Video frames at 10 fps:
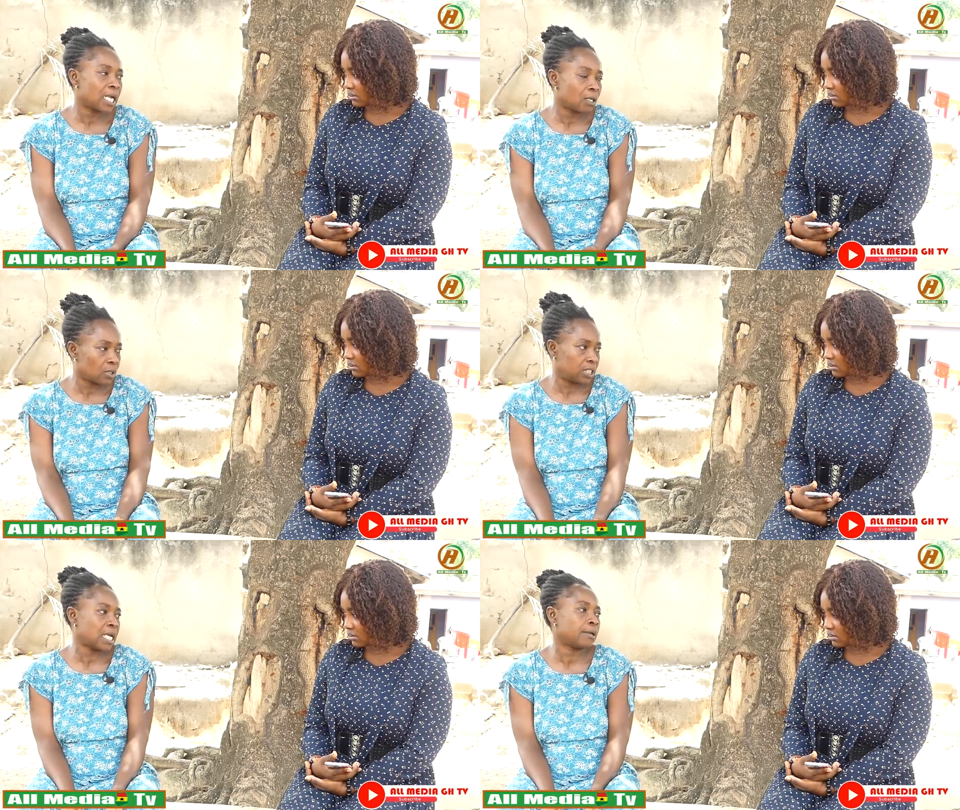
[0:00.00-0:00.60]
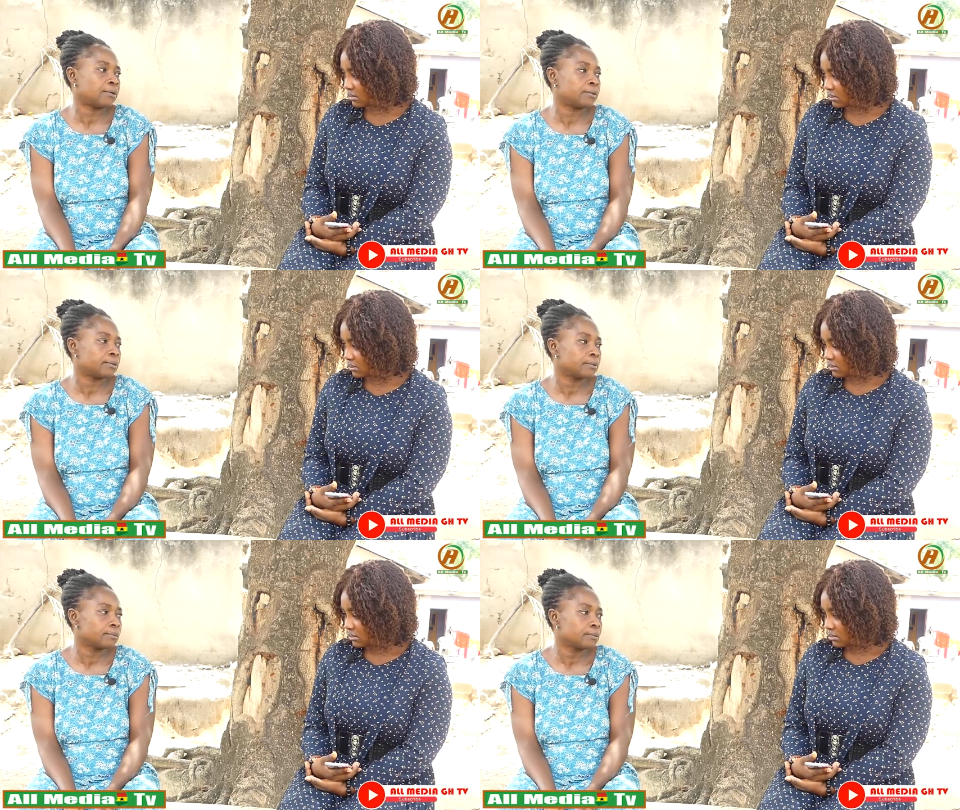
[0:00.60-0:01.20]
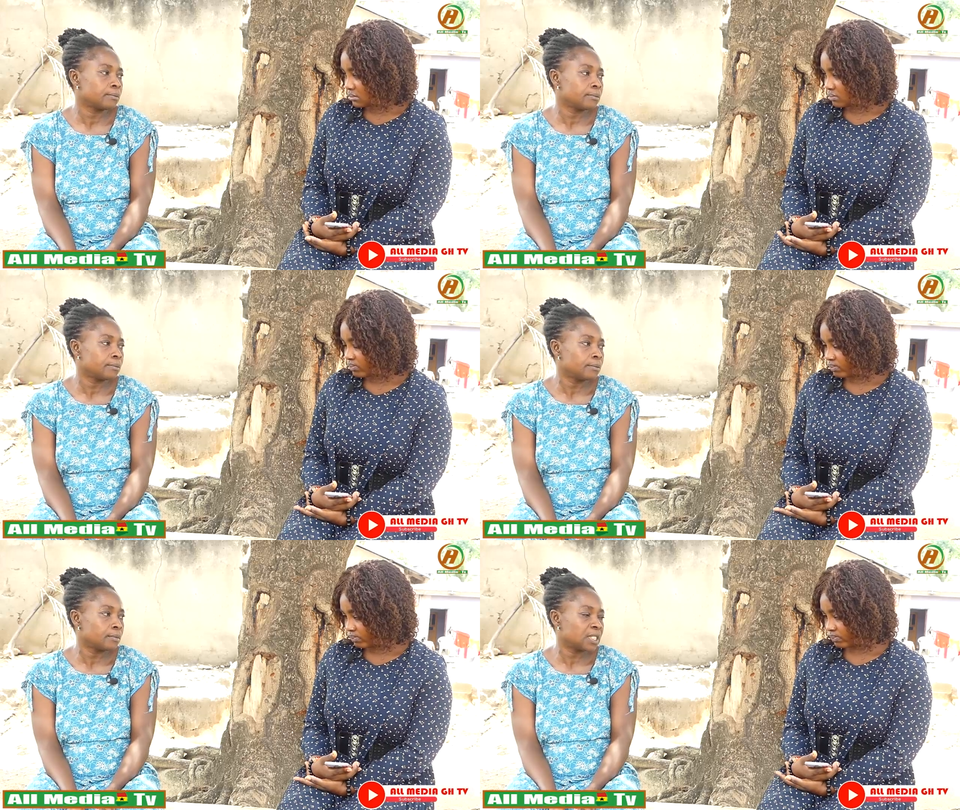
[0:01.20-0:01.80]
Speaker 1: and what yam.
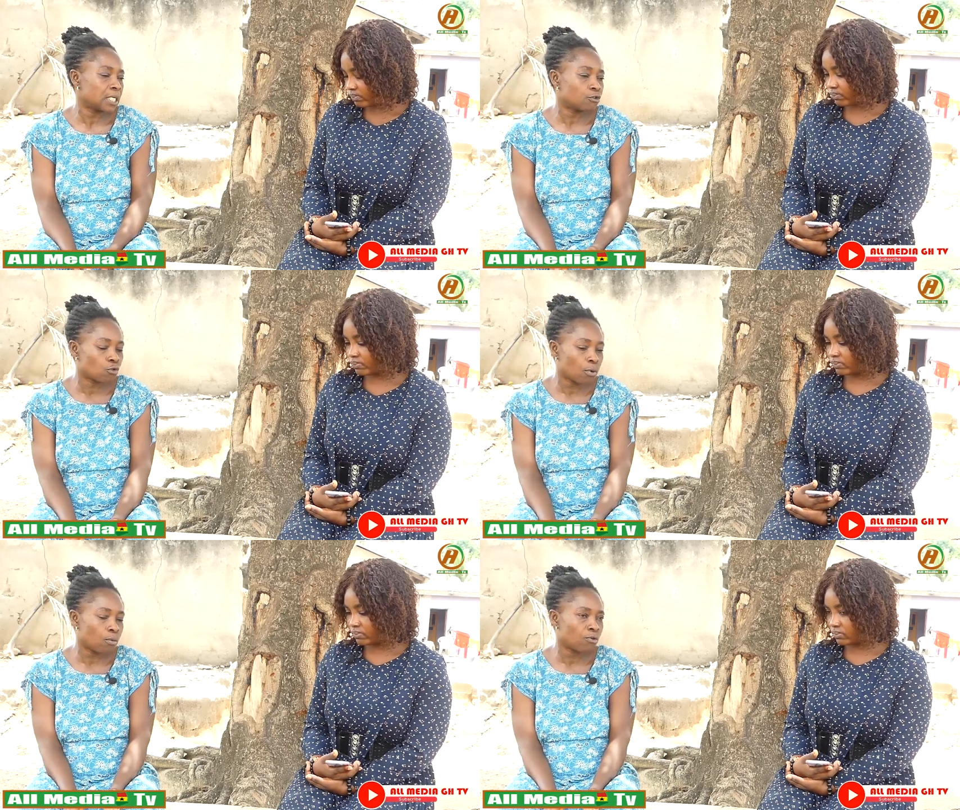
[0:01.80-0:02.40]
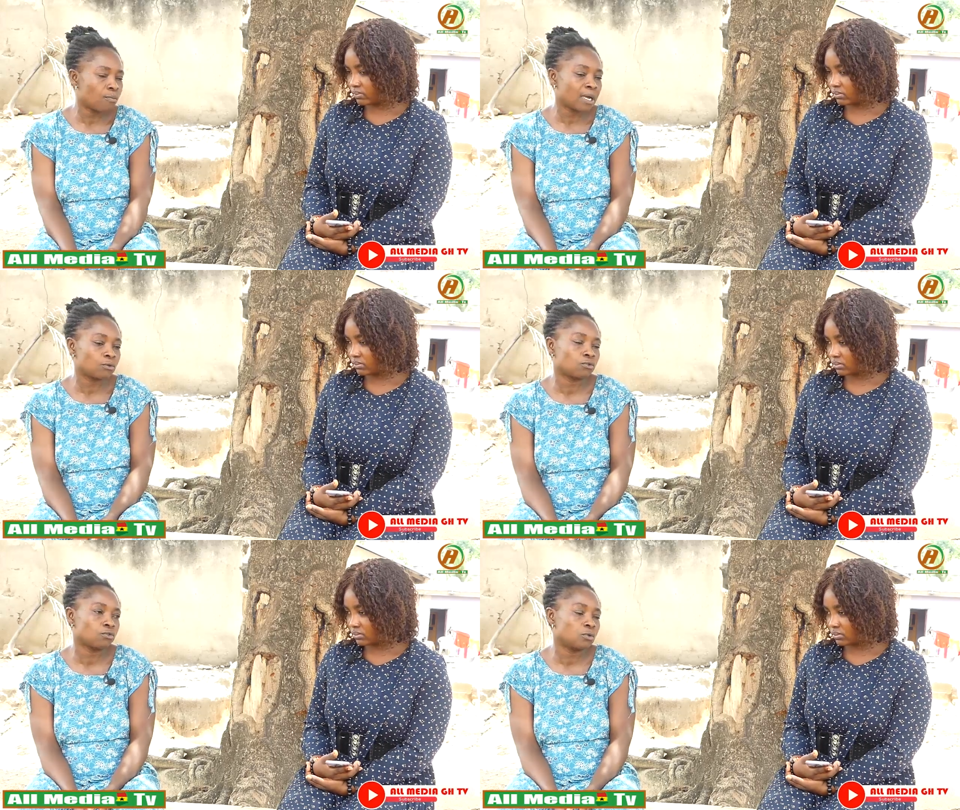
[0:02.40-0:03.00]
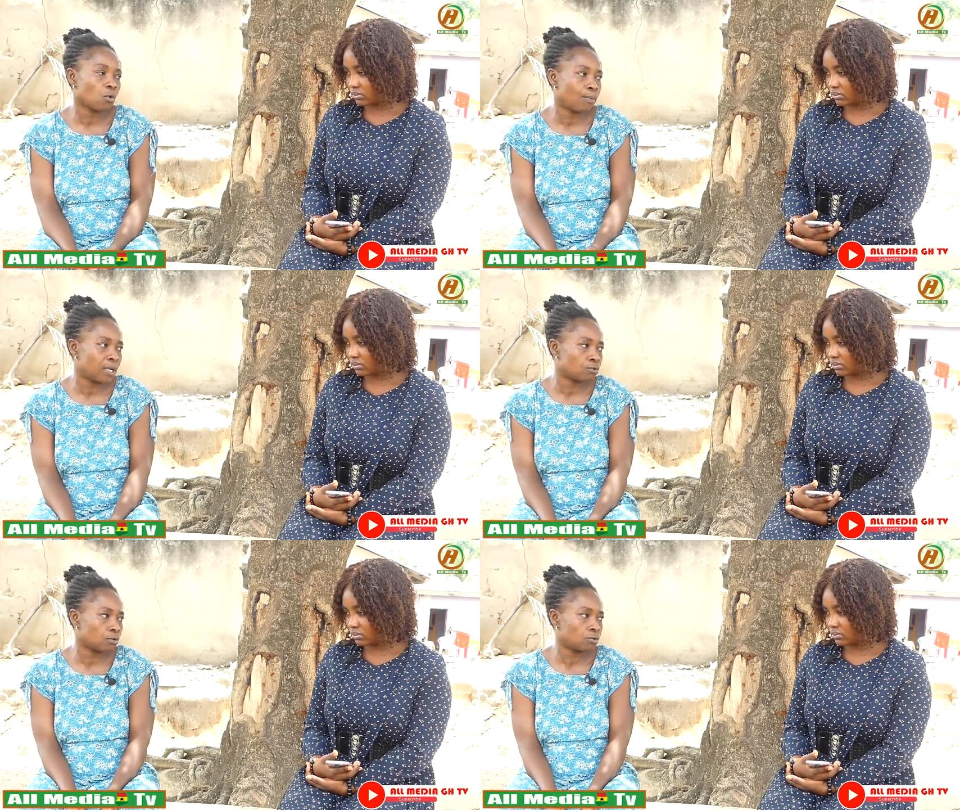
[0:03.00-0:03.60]
Say some people do man so send
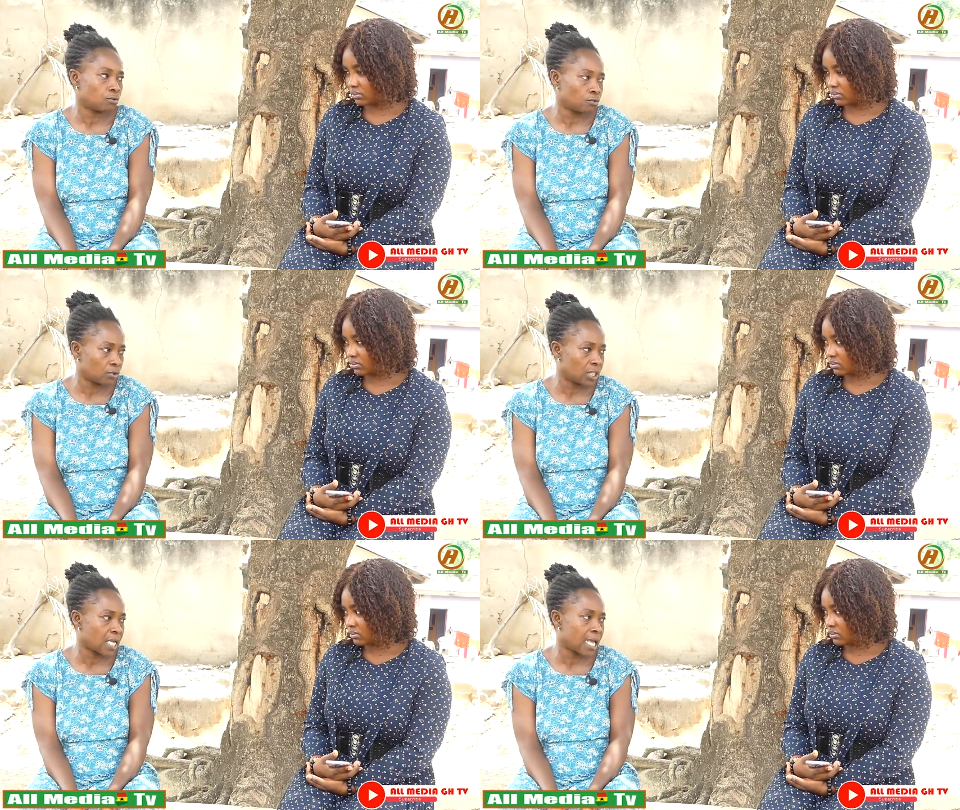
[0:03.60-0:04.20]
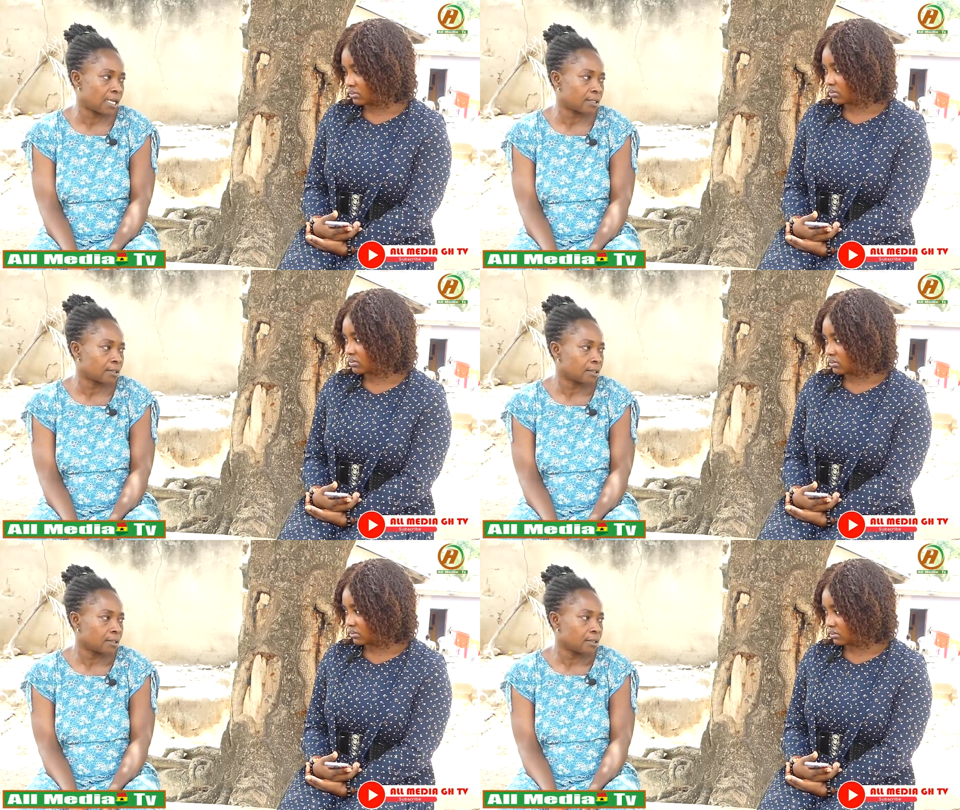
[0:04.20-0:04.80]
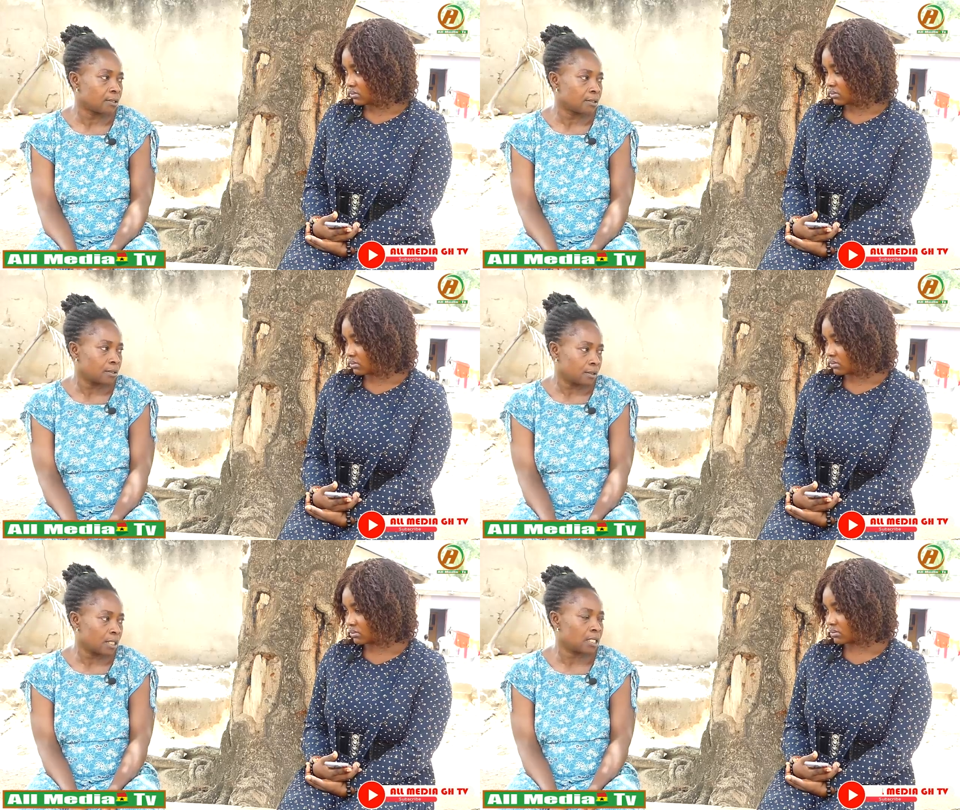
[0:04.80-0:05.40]
pencils so they are.
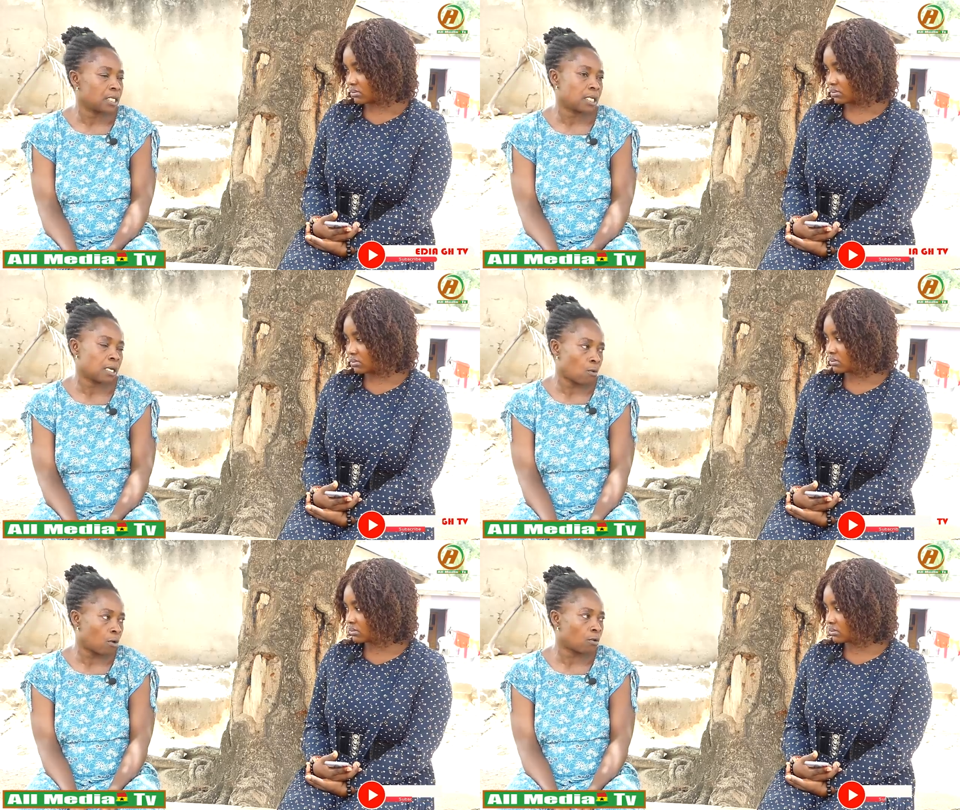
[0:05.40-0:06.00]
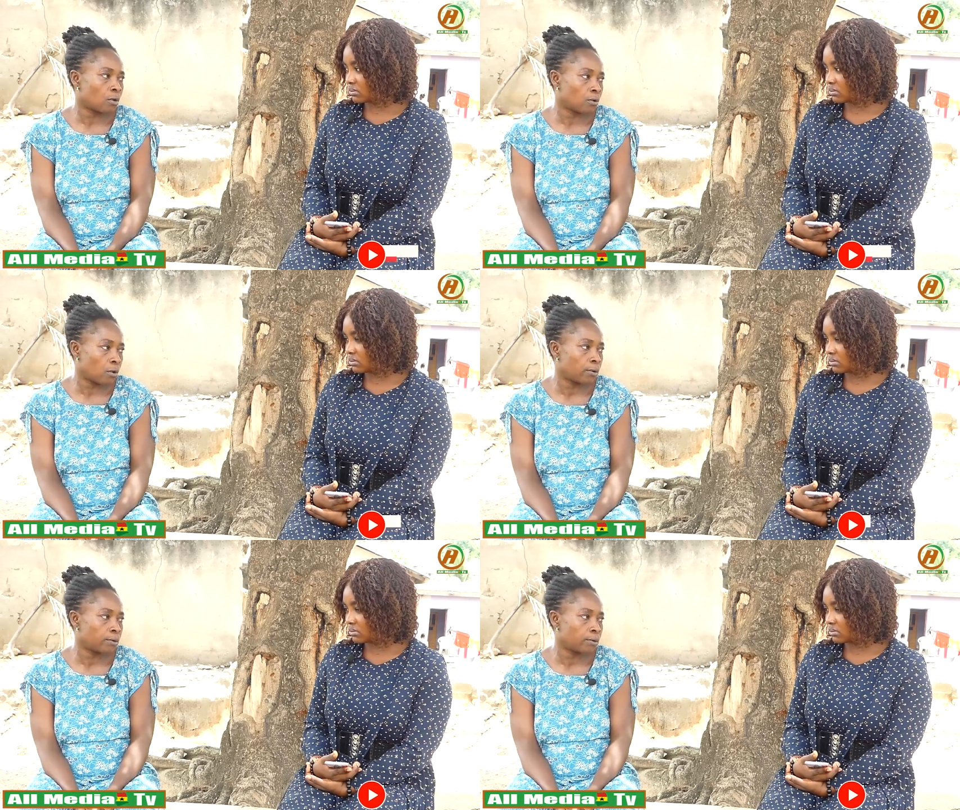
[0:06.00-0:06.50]
Send it a one.